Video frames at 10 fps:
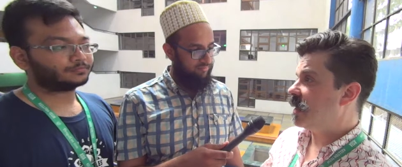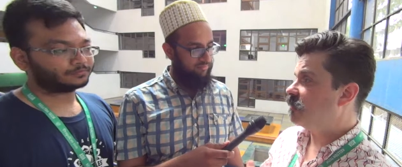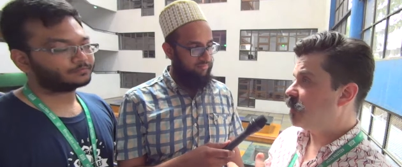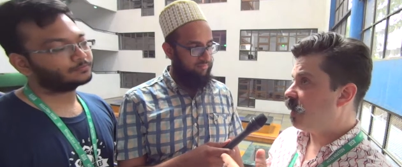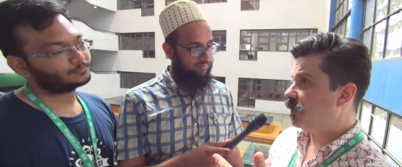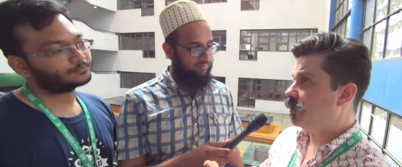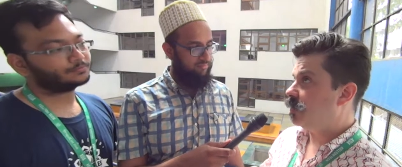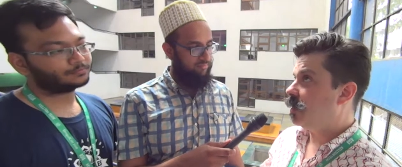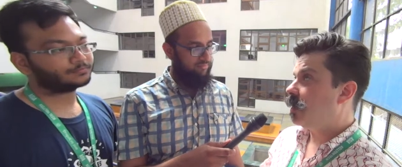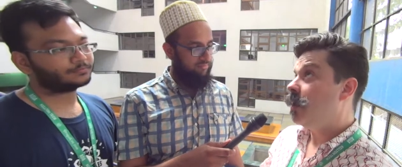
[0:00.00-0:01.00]
Speaker 1: I
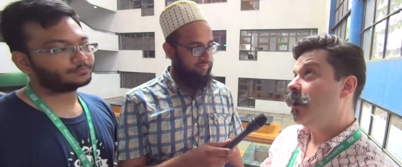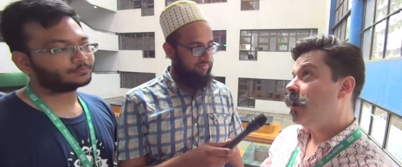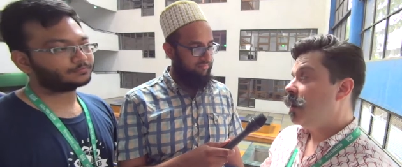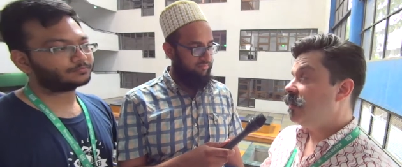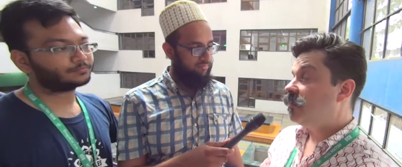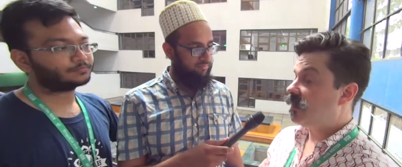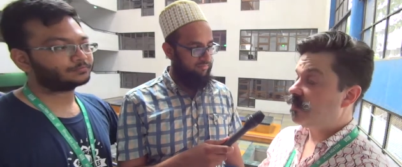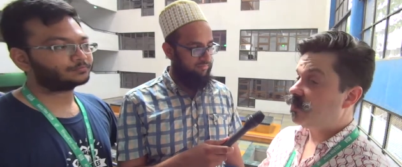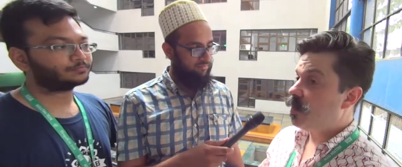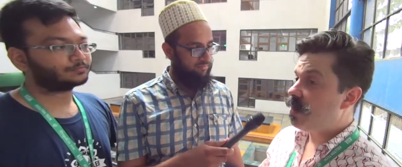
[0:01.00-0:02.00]
sponsored, in
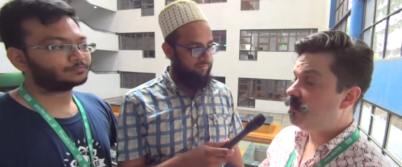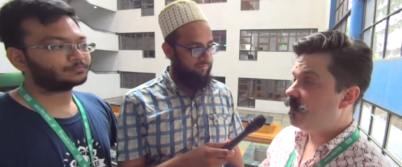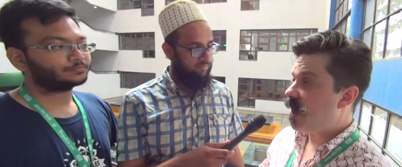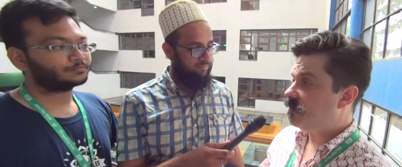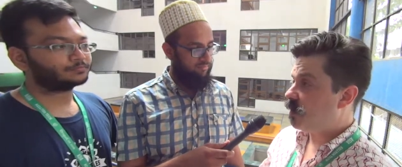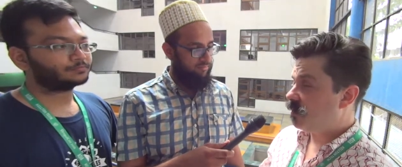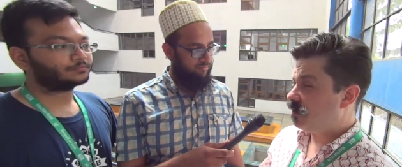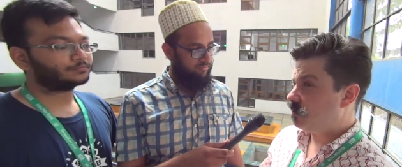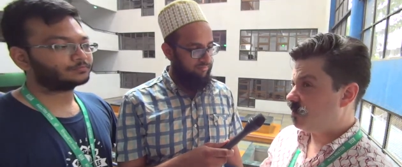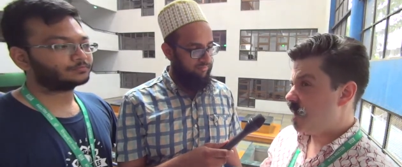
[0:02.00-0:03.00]
2012, I
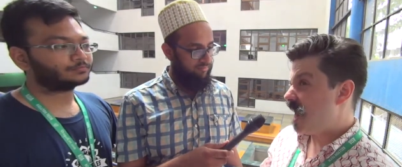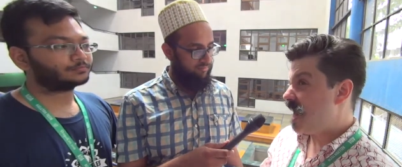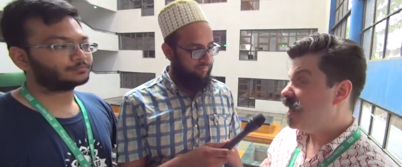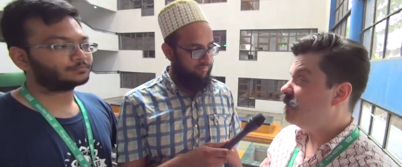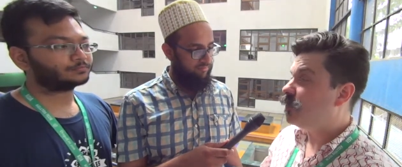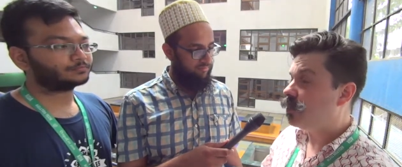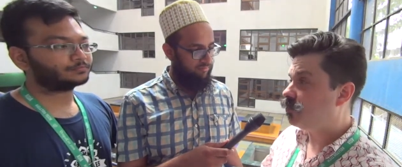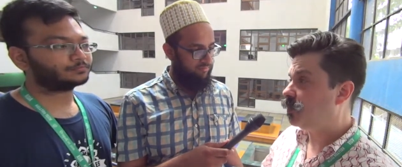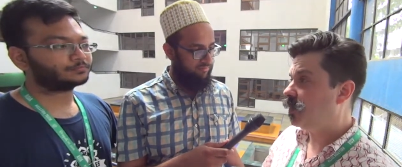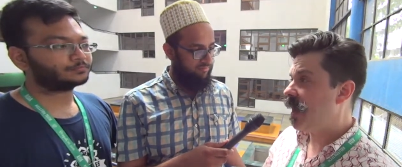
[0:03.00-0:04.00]
sponsored 84
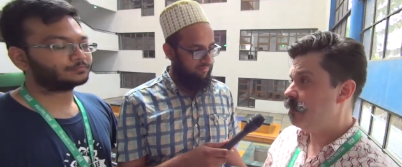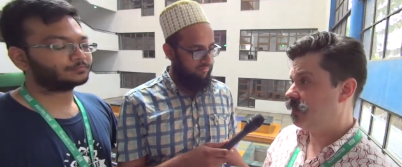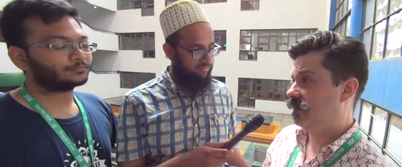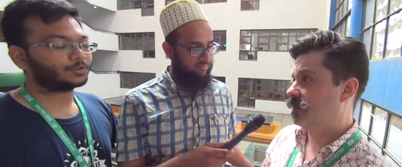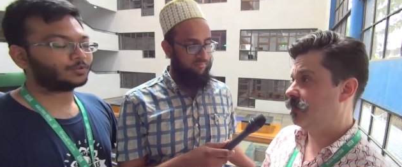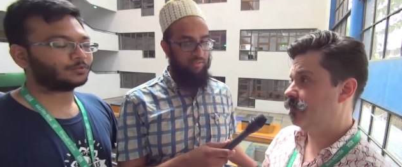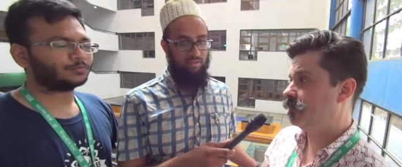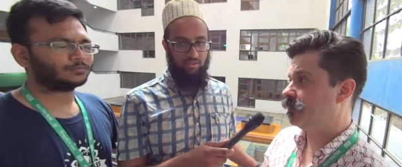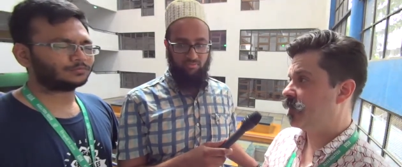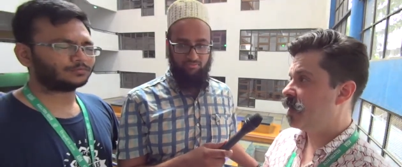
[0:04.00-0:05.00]
Drupal camps.
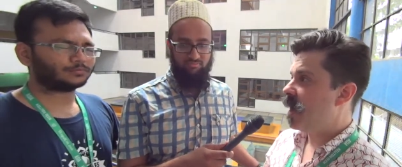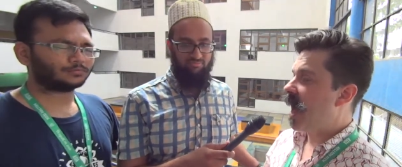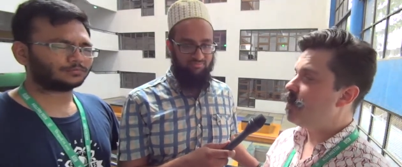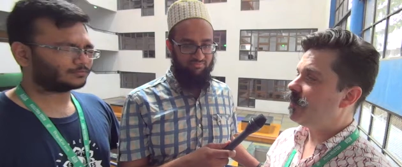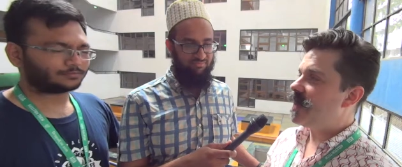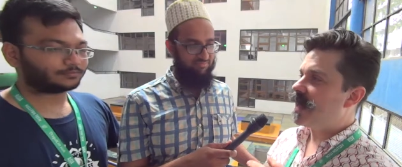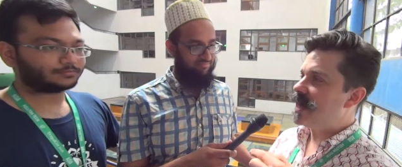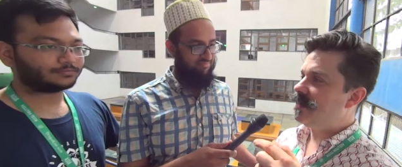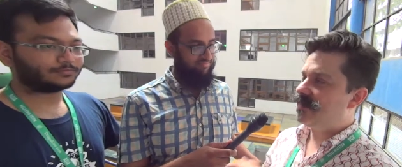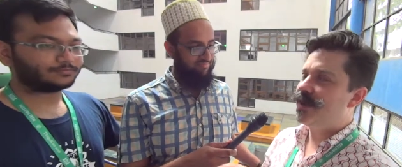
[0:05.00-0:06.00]
I don't think
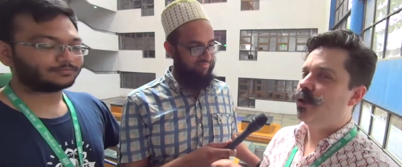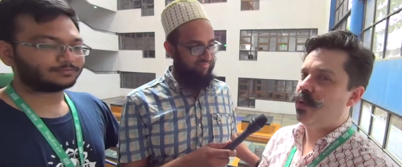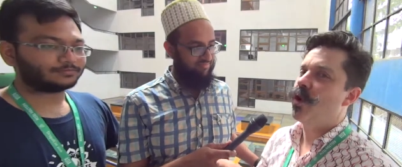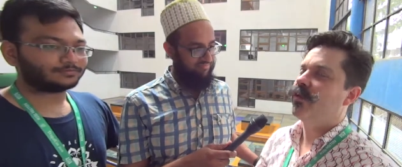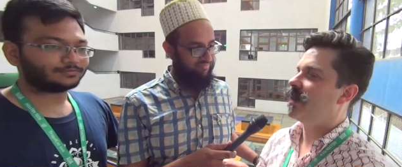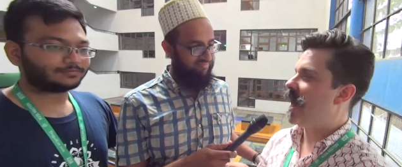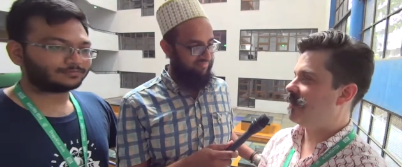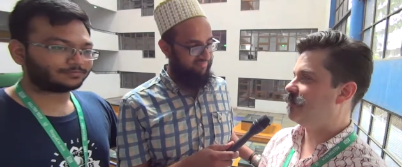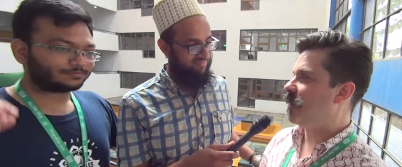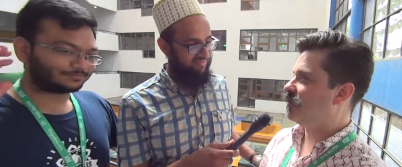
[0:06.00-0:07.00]
any single person
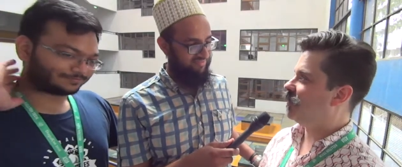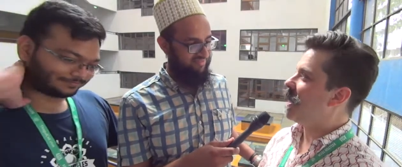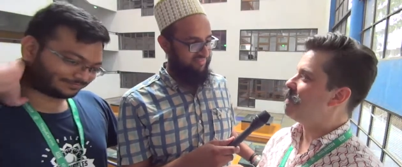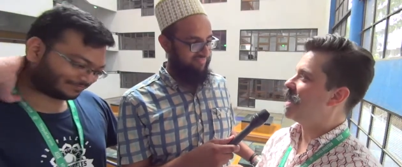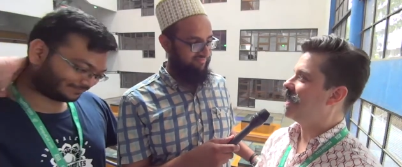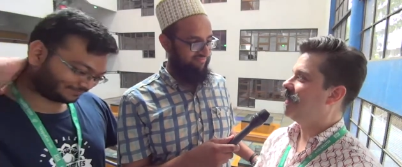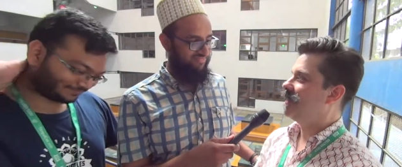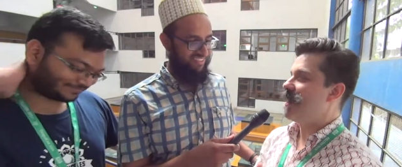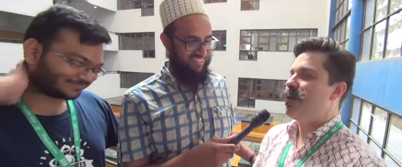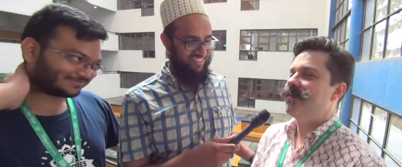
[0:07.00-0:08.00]
has sponsored that many.
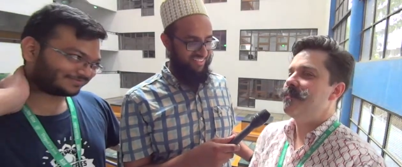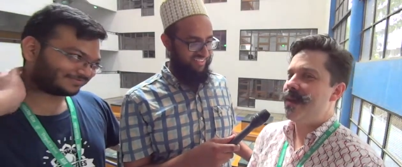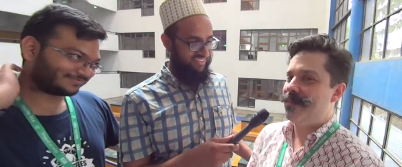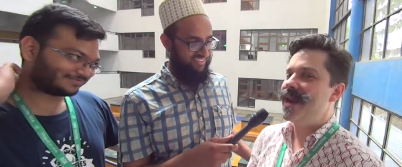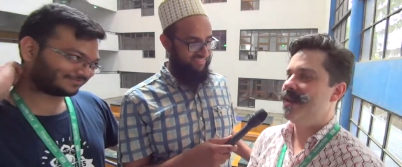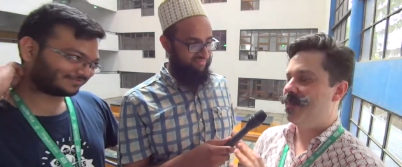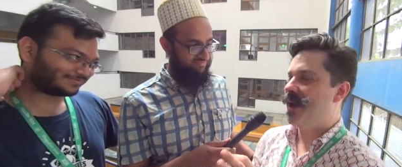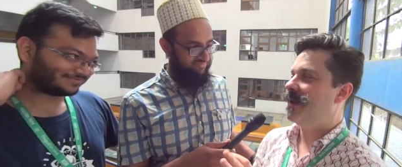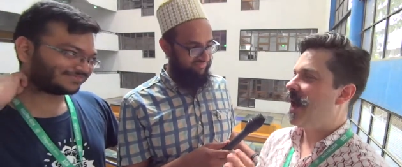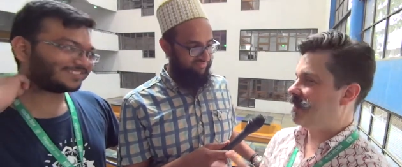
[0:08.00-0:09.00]
Now, it wasn't my money,
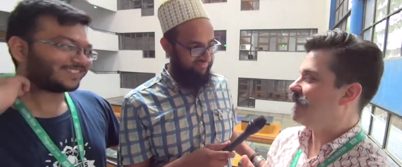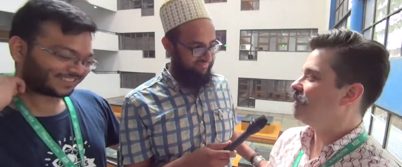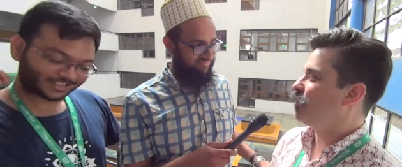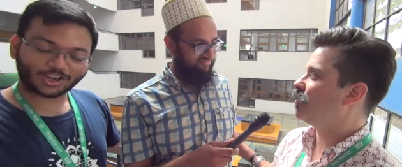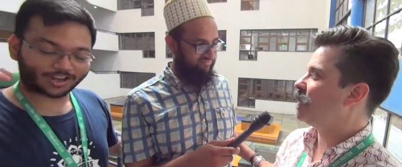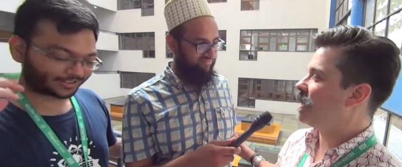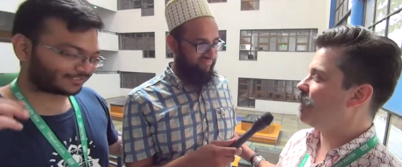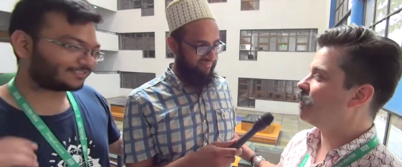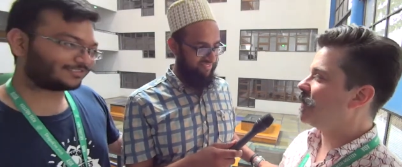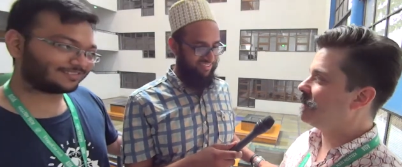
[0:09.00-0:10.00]
but I think it's also money
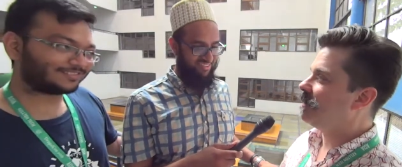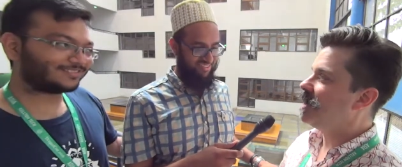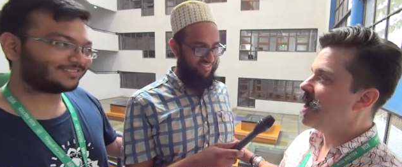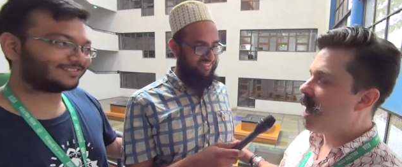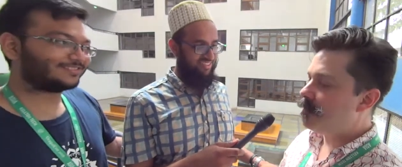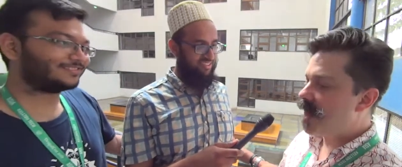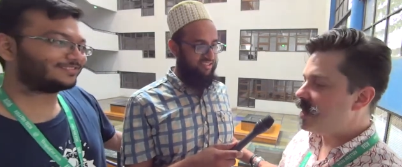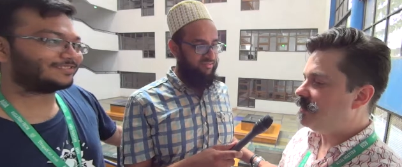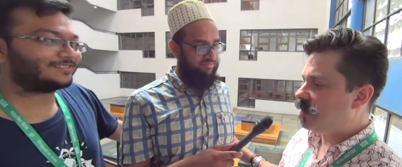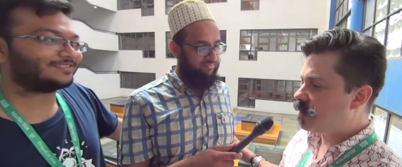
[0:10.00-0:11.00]
well spent. Um,
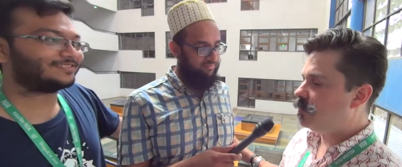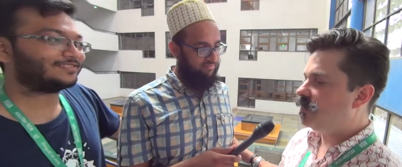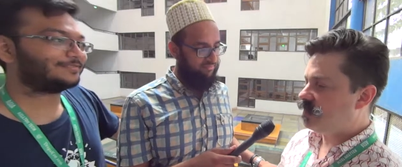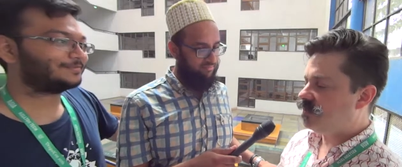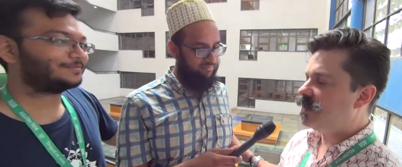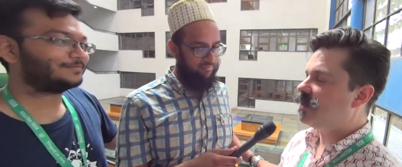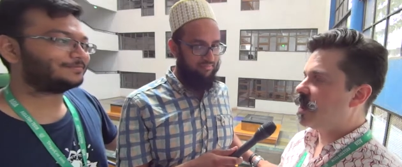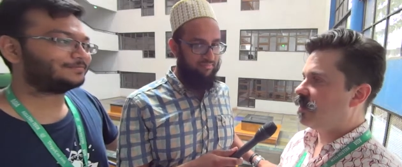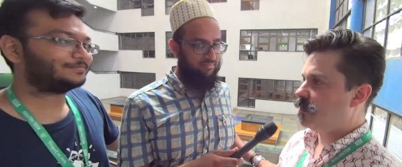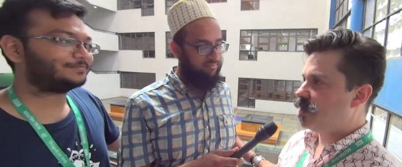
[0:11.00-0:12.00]
and, you know, did a
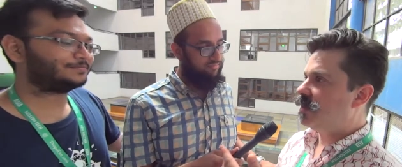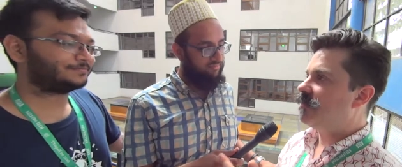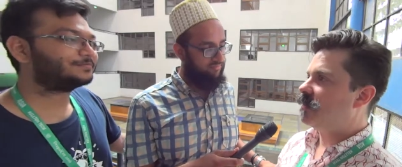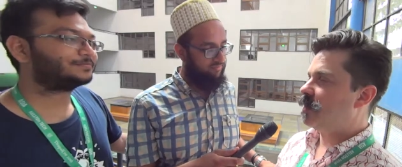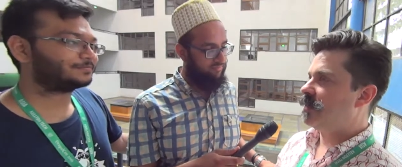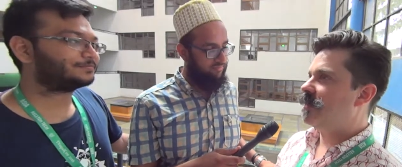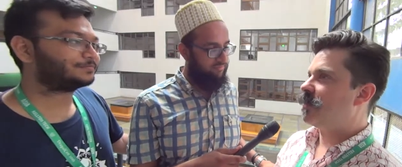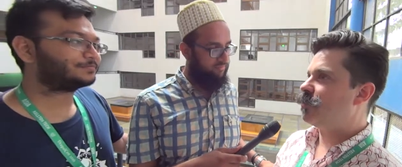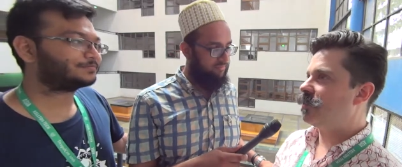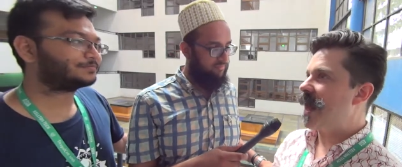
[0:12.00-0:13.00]
lot of community investment in
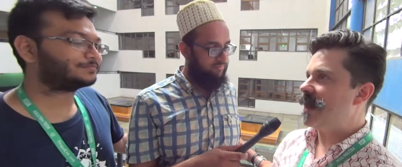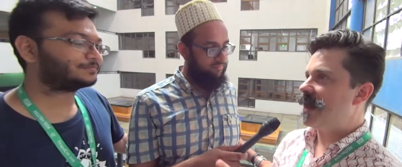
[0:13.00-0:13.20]
that, through that.